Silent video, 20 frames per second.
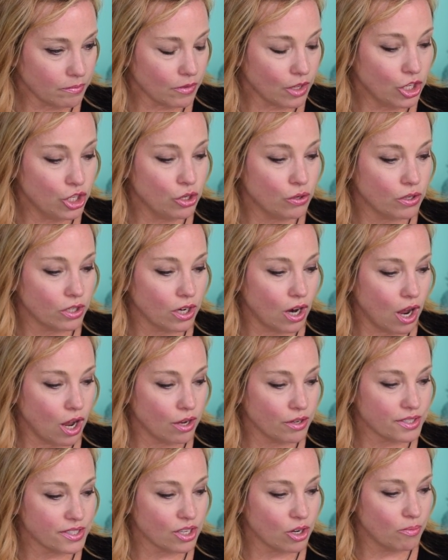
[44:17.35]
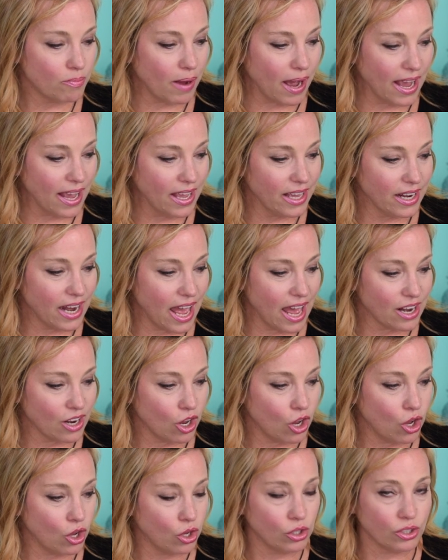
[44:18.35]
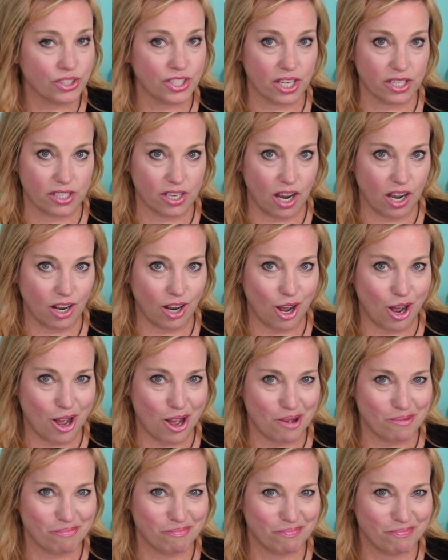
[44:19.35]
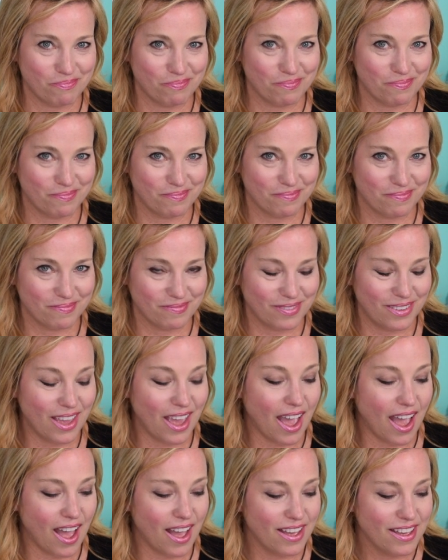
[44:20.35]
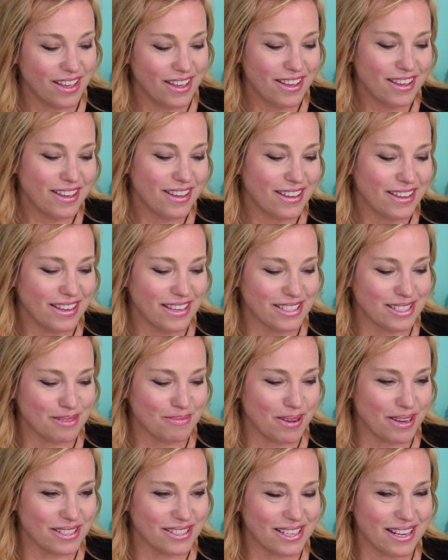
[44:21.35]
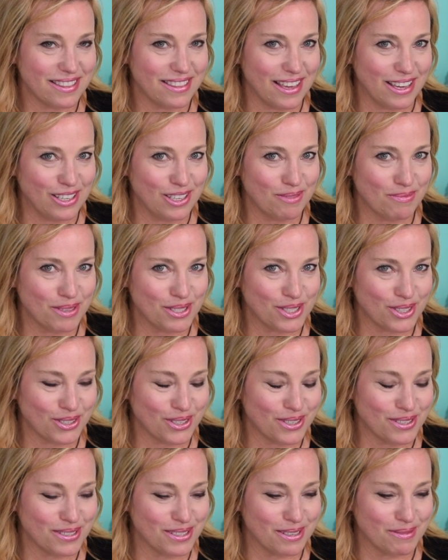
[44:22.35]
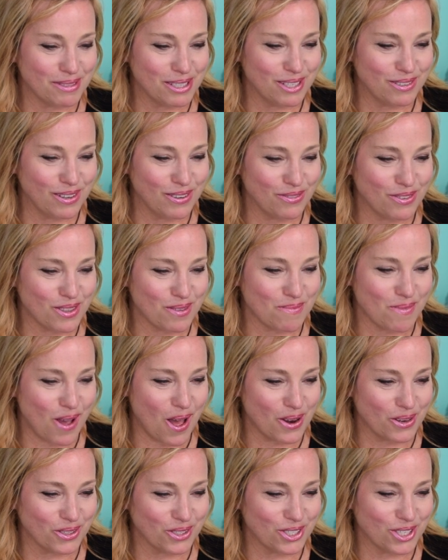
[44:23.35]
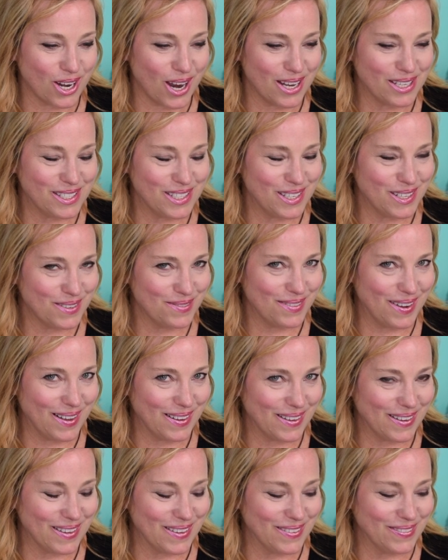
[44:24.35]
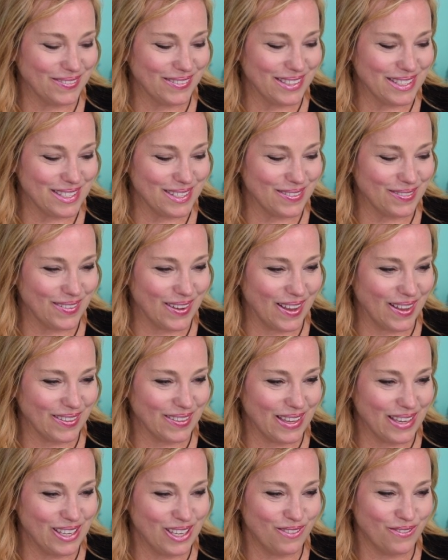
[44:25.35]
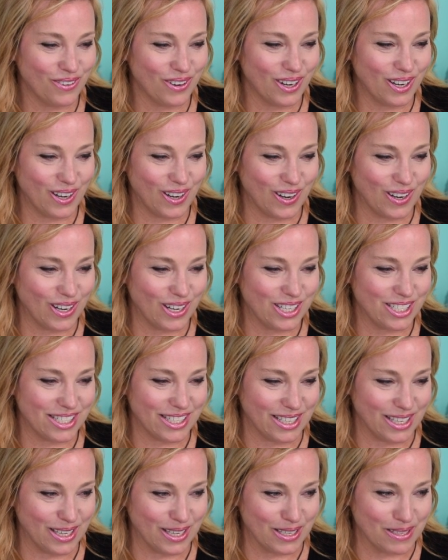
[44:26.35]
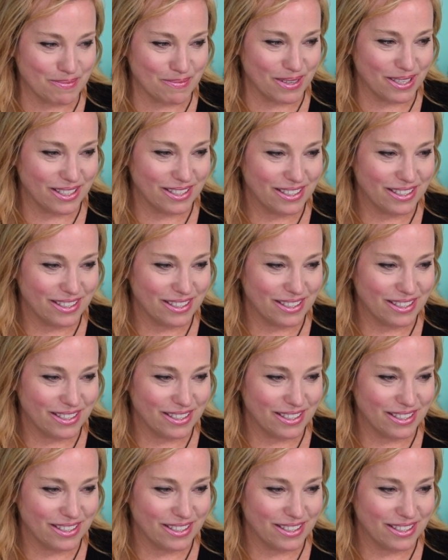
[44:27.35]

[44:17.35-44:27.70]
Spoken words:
you can also buy it at ulta.com. Yeah. Isabel said, thank you, Mr. Cruise Tips TV, for the model shots. You're welcome, Isabel. Thank you for encouraging him